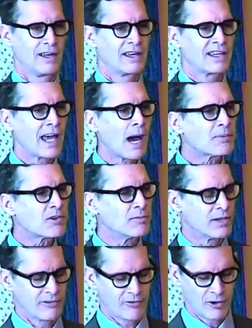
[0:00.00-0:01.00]
kept
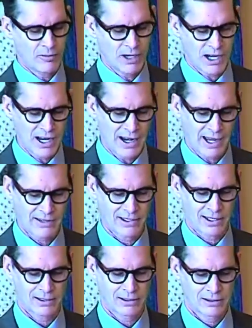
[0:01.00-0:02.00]
me from
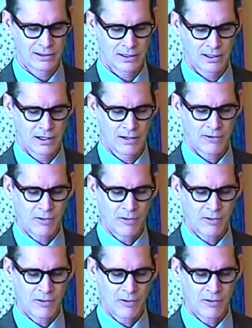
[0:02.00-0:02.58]
connecting, from